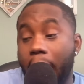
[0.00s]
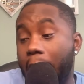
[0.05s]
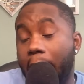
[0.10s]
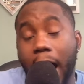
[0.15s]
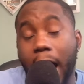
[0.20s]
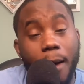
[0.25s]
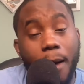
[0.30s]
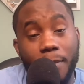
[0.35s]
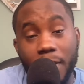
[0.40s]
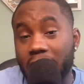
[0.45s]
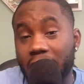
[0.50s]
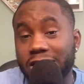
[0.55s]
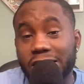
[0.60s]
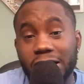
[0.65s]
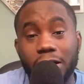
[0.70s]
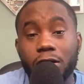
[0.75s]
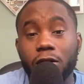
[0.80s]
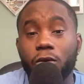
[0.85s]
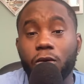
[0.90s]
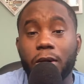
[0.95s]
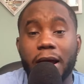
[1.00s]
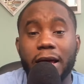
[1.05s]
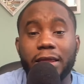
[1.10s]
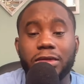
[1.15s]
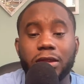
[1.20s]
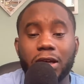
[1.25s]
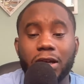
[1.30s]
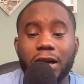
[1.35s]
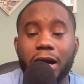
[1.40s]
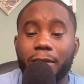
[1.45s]
I'm not telling you what I
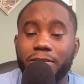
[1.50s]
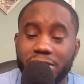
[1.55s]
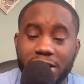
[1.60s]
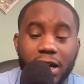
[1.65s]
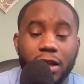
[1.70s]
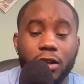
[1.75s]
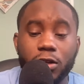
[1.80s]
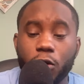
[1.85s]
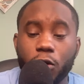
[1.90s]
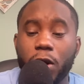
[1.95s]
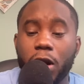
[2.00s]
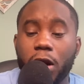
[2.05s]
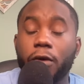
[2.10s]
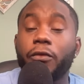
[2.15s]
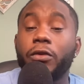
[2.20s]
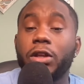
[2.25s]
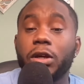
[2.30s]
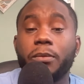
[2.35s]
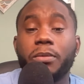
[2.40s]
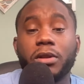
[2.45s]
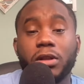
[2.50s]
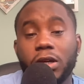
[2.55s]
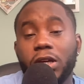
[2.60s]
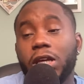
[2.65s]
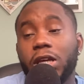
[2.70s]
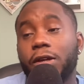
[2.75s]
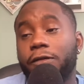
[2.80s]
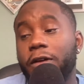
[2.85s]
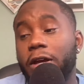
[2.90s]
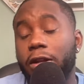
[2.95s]
think. I'm telling you what I really
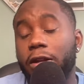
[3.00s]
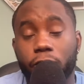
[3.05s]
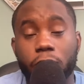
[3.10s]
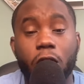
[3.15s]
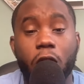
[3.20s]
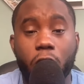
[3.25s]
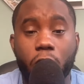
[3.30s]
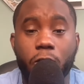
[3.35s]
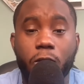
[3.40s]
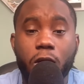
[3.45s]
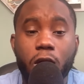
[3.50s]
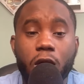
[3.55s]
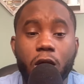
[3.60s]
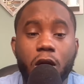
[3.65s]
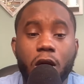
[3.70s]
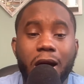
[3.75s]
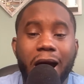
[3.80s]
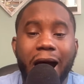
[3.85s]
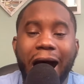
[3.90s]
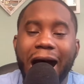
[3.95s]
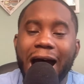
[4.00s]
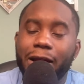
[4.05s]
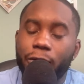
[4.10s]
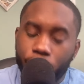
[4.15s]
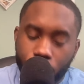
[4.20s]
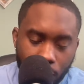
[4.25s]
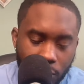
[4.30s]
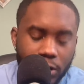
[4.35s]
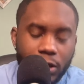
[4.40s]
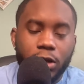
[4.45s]
believe and know. I
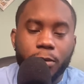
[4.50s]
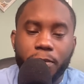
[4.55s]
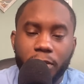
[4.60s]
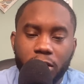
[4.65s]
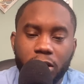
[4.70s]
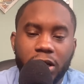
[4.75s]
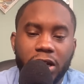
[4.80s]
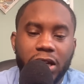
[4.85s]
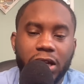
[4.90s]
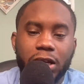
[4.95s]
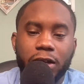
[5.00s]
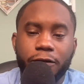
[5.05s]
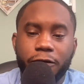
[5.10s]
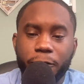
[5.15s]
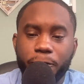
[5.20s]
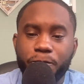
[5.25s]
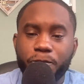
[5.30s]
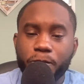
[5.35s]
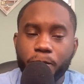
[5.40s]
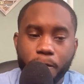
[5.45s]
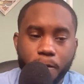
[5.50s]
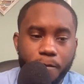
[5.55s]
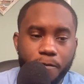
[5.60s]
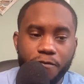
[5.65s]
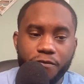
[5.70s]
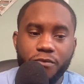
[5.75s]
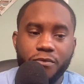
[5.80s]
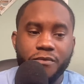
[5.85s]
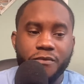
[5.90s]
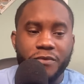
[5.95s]
really believe
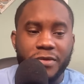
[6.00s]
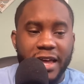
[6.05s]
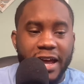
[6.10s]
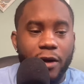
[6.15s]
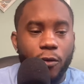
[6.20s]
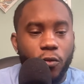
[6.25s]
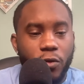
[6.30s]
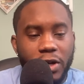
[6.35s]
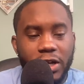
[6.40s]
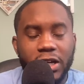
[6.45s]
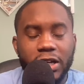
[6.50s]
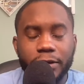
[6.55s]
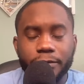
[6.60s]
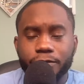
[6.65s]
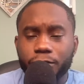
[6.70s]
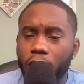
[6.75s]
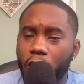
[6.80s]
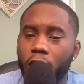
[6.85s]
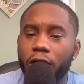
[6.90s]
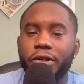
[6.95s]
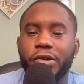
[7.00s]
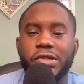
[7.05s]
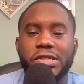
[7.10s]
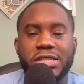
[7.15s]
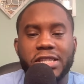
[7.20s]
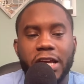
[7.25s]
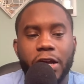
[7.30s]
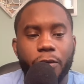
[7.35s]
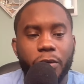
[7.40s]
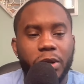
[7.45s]
that we
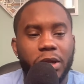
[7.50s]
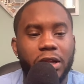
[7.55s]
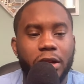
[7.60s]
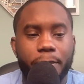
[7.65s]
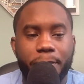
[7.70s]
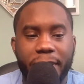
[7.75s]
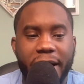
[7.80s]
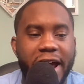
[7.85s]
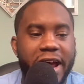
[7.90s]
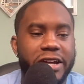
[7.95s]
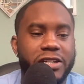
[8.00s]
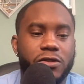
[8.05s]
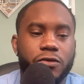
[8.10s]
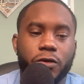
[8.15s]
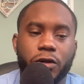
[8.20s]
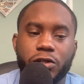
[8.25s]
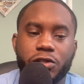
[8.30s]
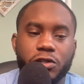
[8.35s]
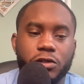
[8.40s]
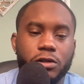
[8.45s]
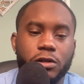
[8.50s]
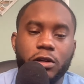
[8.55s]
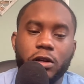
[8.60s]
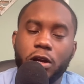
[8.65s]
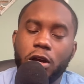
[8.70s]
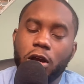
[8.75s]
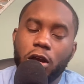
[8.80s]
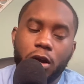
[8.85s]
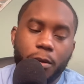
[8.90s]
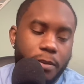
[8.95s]
understand we need a pass rusher,
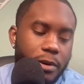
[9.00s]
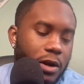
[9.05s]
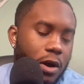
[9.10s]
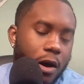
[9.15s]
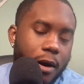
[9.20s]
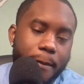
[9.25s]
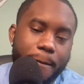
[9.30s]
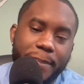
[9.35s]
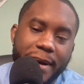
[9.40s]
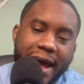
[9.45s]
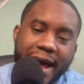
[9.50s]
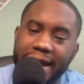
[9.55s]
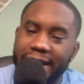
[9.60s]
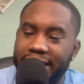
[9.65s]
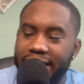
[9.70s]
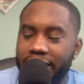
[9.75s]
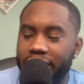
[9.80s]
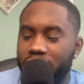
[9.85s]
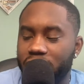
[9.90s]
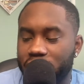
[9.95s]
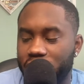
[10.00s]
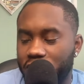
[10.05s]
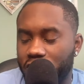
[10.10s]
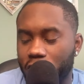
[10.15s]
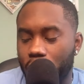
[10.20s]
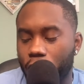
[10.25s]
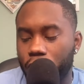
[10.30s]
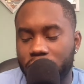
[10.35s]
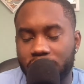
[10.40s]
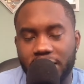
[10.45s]
but our back end is
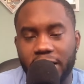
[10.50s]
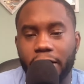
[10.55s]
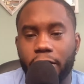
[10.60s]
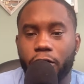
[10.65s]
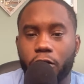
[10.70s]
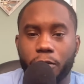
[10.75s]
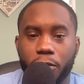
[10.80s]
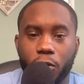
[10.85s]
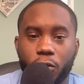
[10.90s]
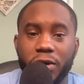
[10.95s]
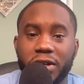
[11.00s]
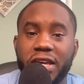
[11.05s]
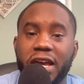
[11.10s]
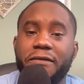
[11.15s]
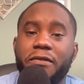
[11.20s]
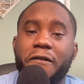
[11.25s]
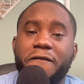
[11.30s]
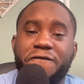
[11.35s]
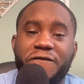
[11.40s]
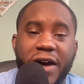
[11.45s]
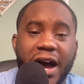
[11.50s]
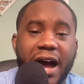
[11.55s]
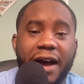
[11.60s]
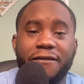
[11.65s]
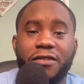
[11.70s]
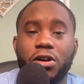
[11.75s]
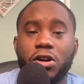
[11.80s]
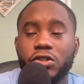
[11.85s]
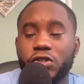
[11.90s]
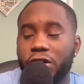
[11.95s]
so terrible. We gave up
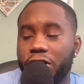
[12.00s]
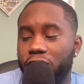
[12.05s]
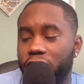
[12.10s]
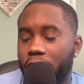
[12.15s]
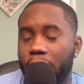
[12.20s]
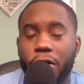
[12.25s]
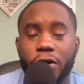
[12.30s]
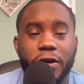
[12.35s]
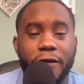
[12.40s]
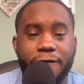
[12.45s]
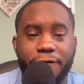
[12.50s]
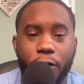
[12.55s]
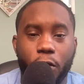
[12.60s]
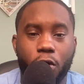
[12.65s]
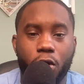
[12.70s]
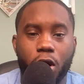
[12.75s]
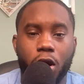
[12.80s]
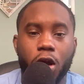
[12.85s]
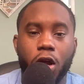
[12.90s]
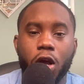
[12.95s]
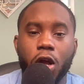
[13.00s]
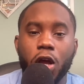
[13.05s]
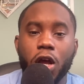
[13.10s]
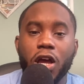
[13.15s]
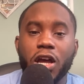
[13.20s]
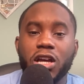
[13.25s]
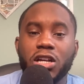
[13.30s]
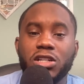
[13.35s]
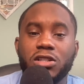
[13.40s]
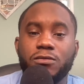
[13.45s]
534
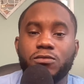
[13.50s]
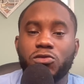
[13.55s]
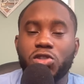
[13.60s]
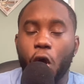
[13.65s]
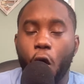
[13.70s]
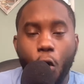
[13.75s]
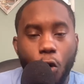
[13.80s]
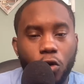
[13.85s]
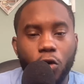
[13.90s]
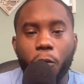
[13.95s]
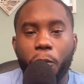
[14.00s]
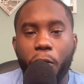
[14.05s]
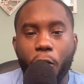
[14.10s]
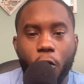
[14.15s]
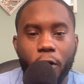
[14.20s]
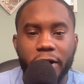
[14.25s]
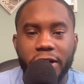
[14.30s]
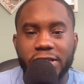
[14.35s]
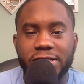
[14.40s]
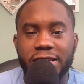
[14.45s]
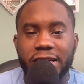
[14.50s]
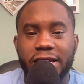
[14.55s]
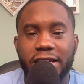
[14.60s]
total points